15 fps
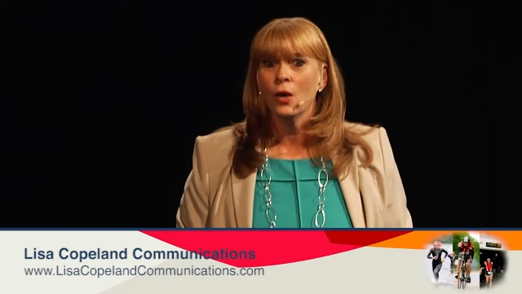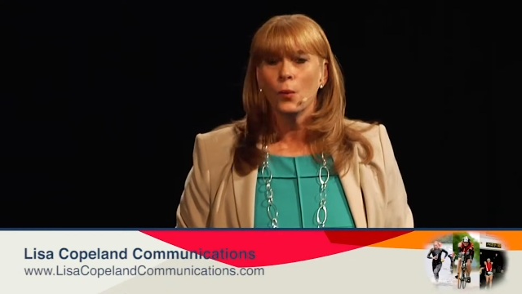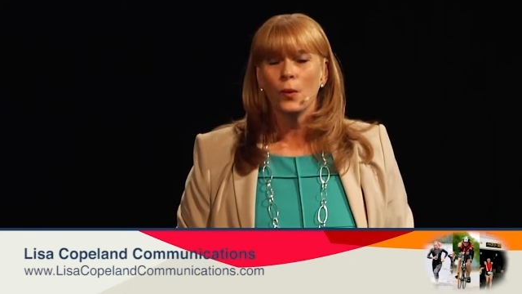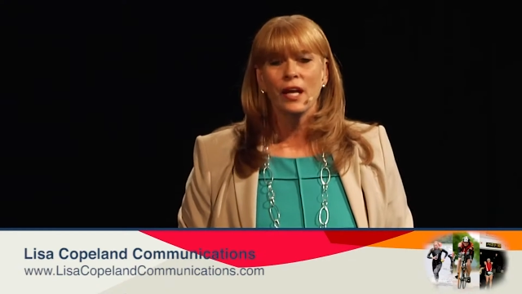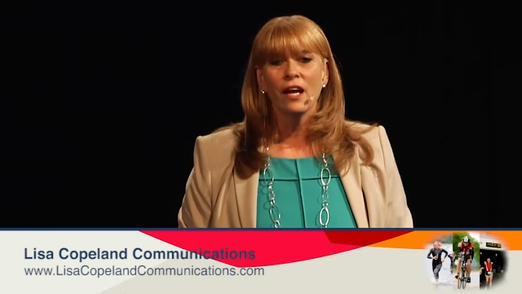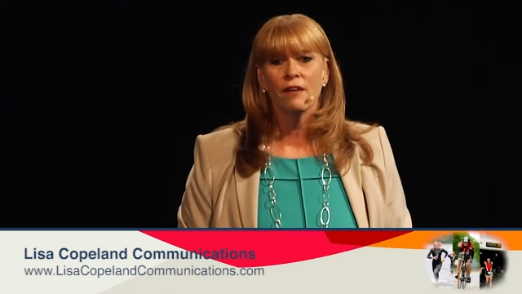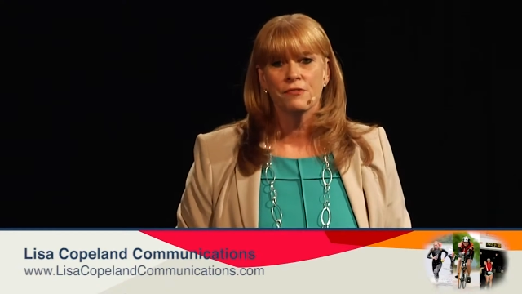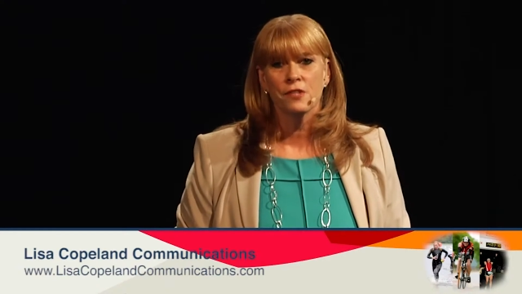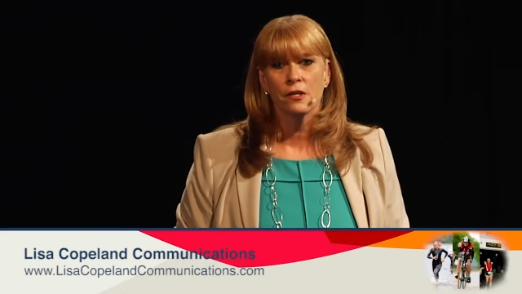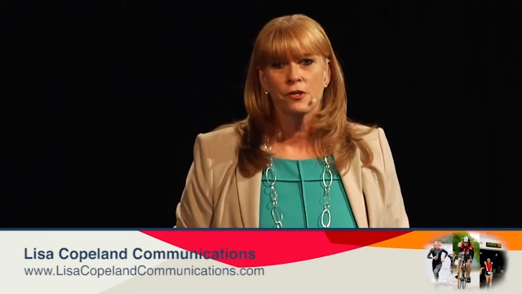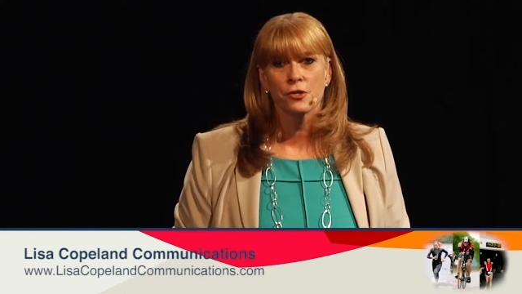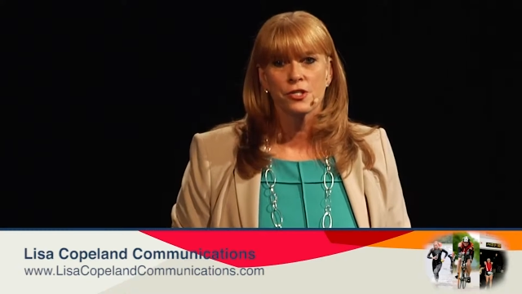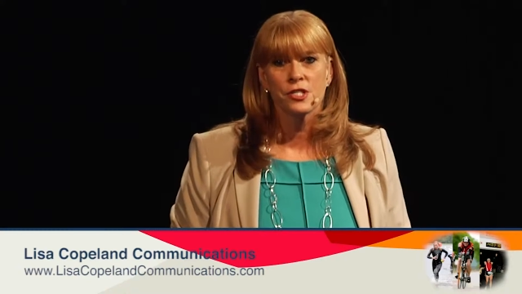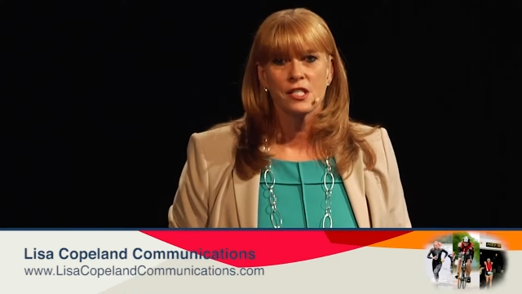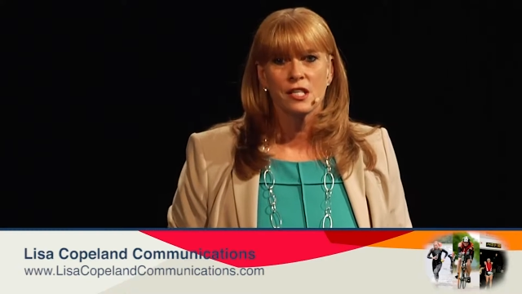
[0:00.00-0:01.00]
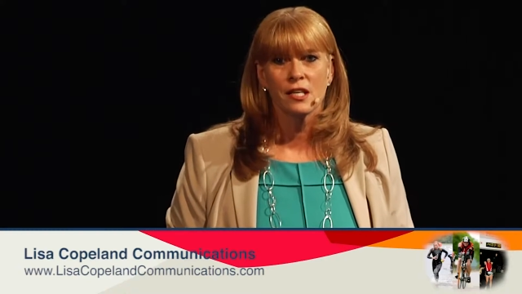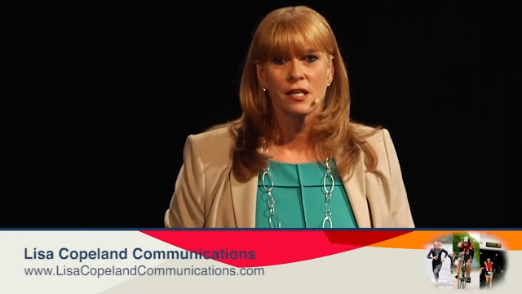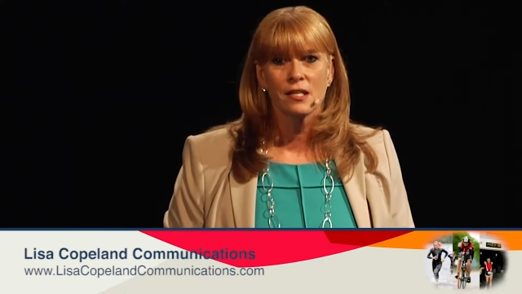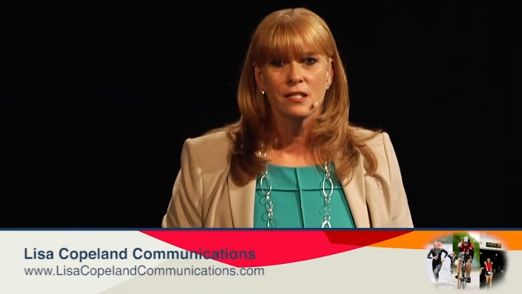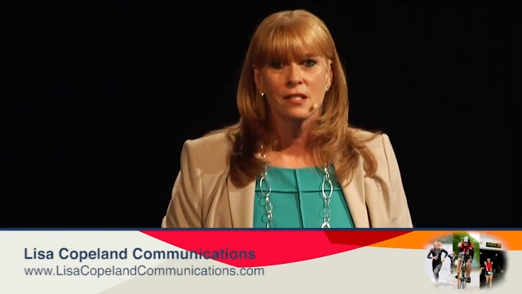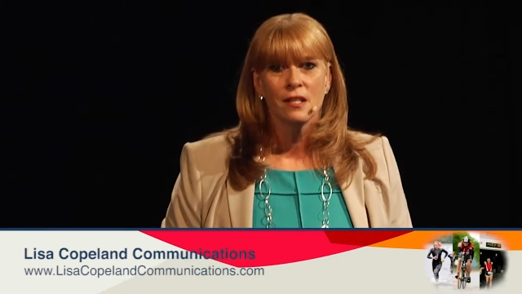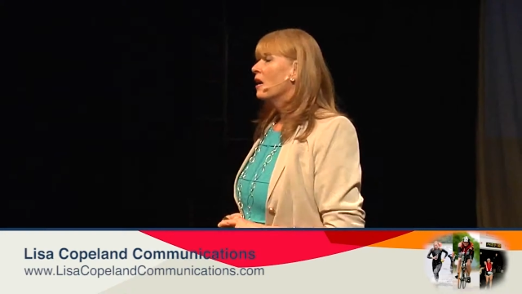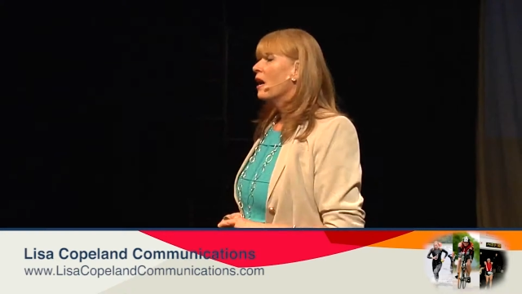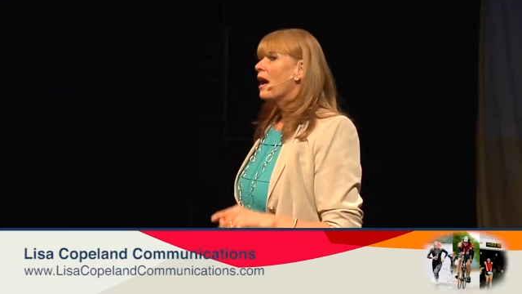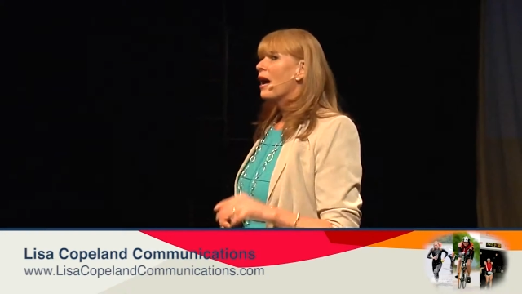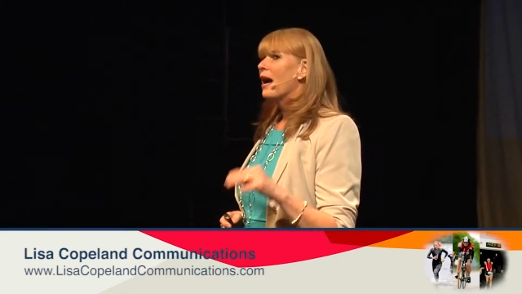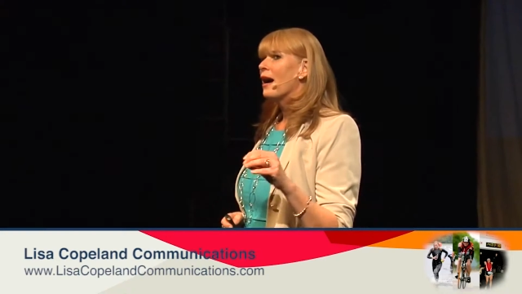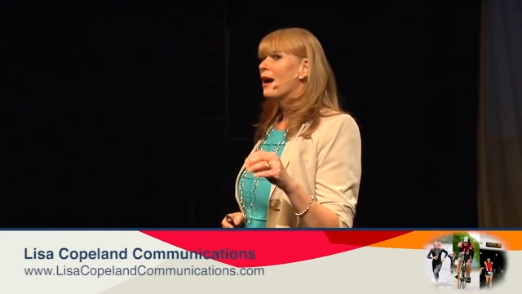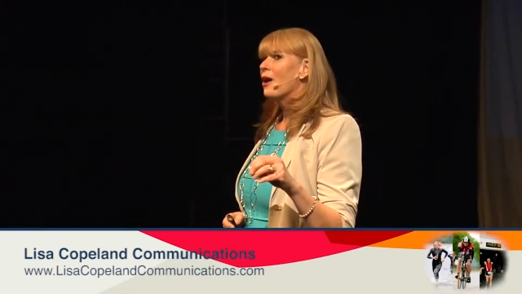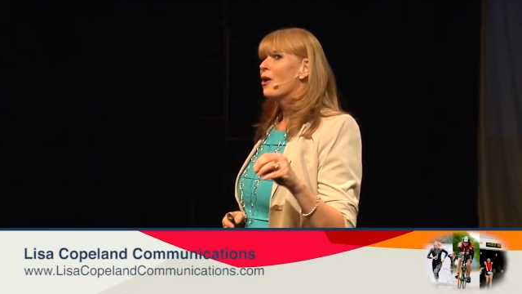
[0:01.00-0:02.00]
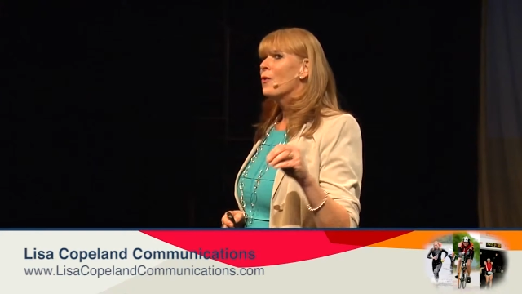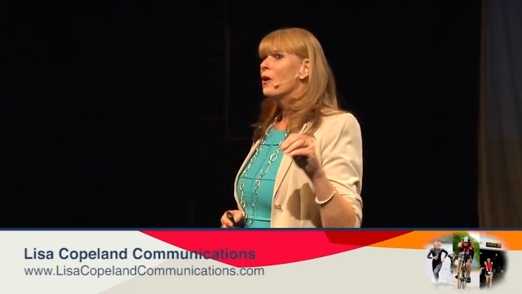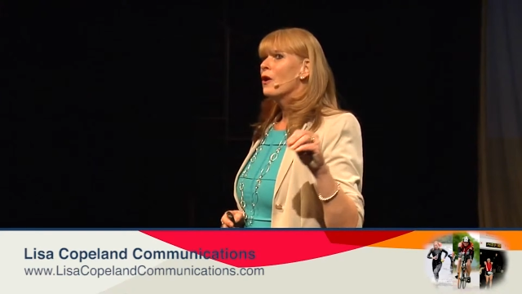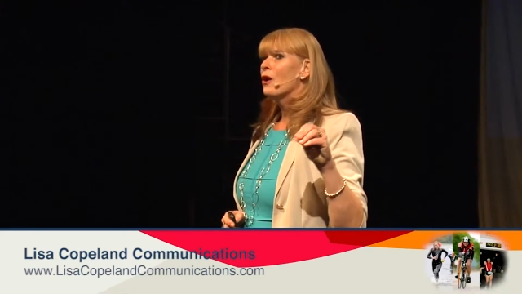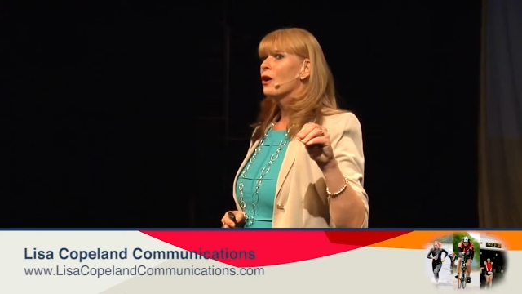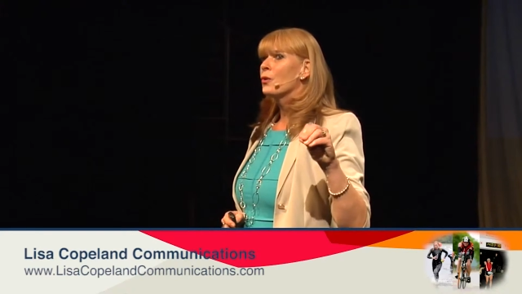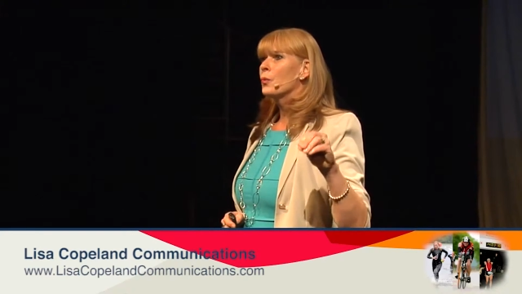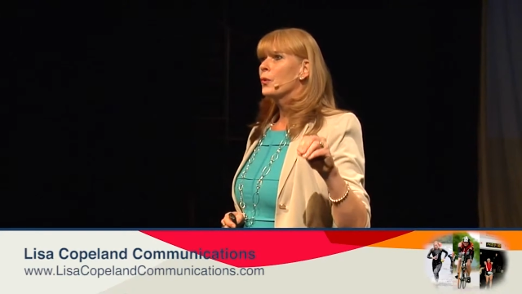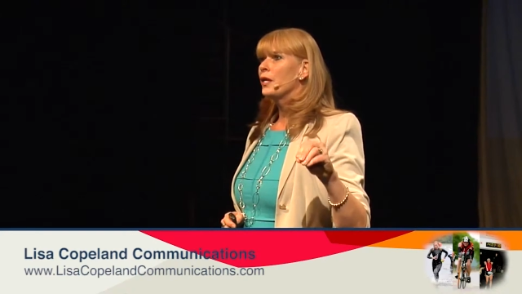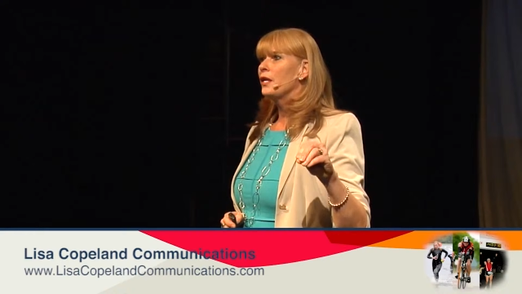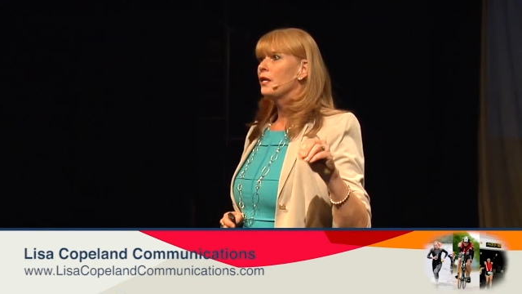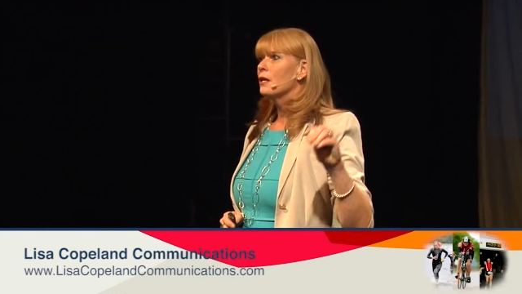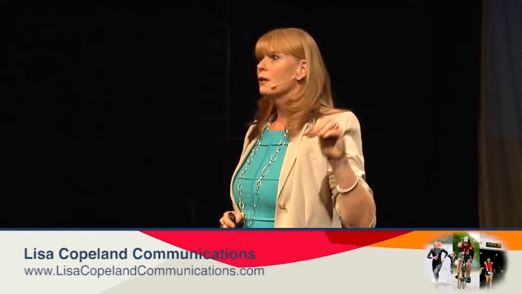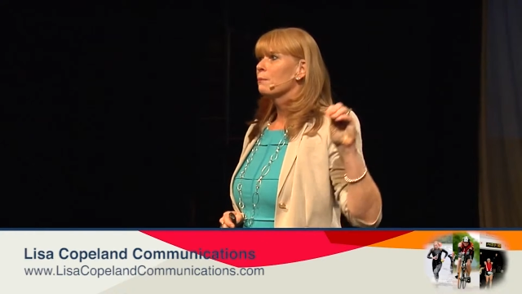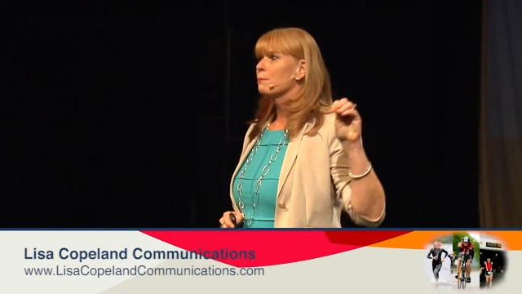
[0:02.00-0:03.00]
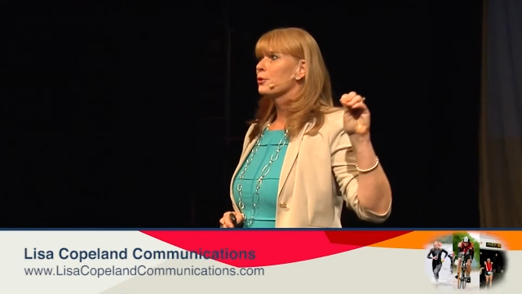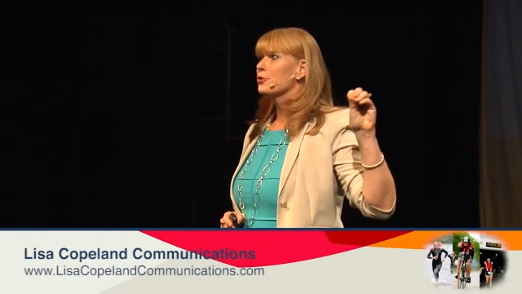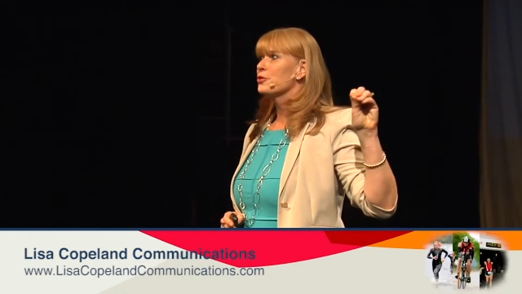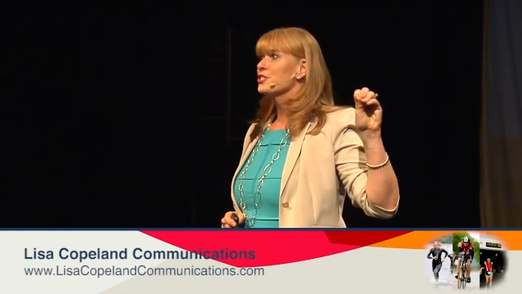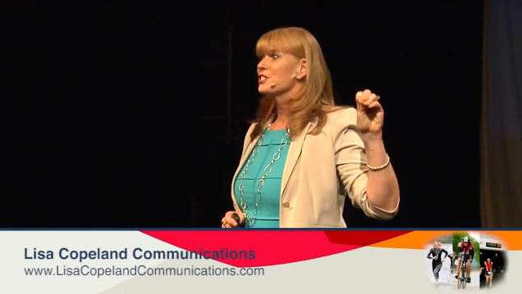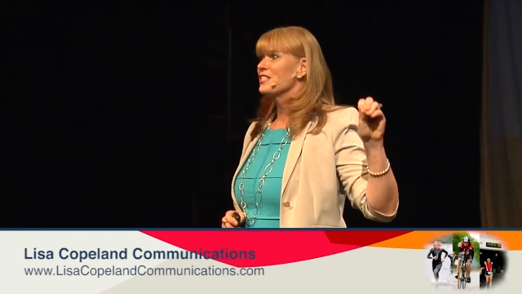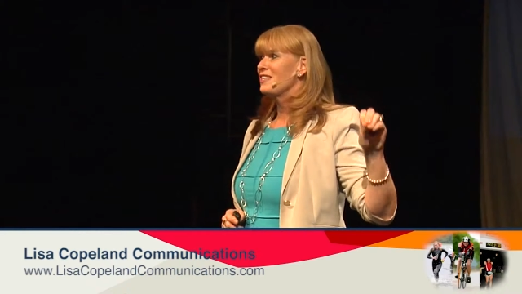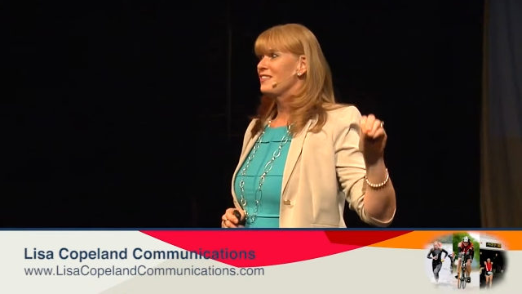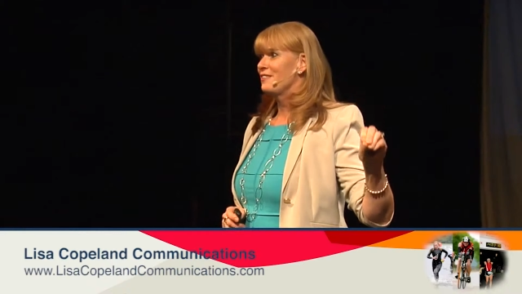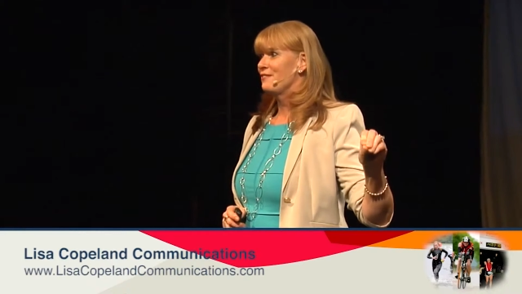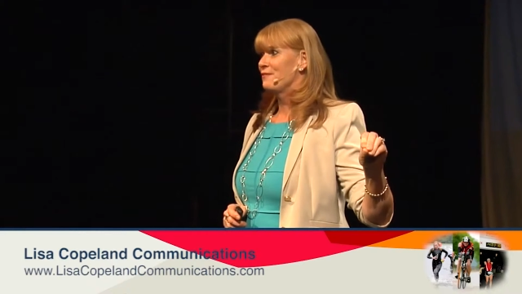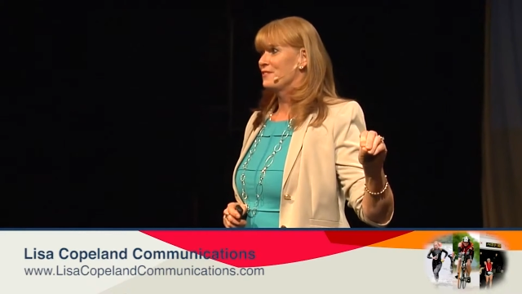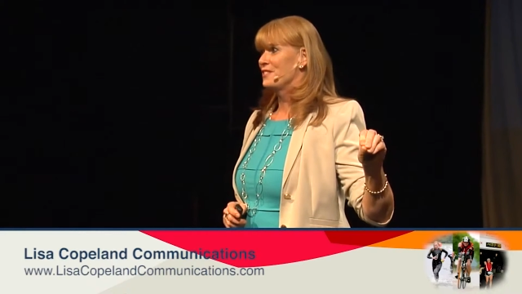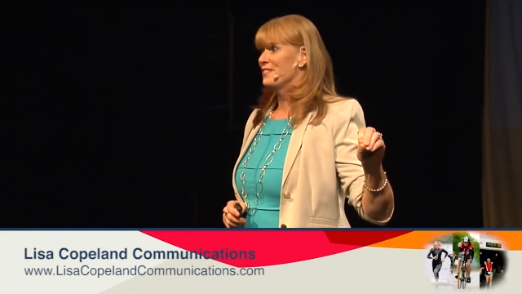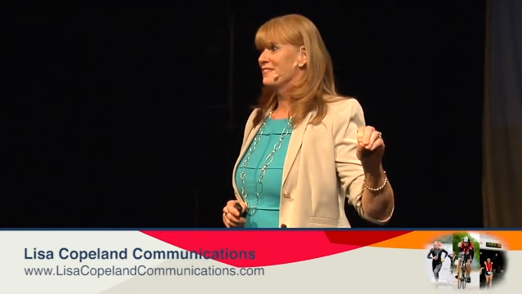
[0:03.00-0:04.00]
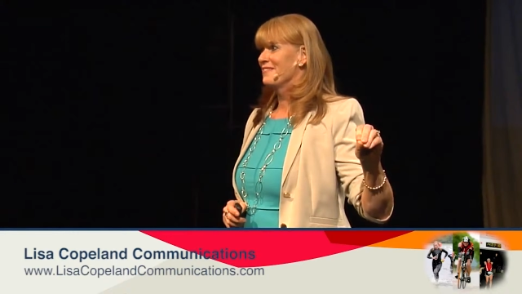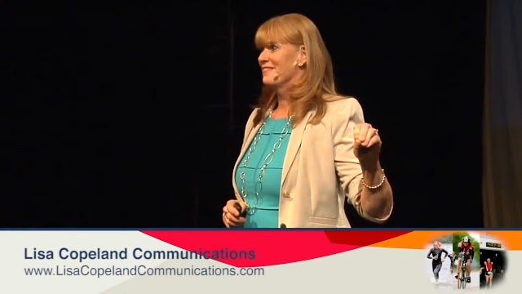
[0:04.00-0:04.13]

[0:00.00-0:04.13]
we have to understand how are we perceived.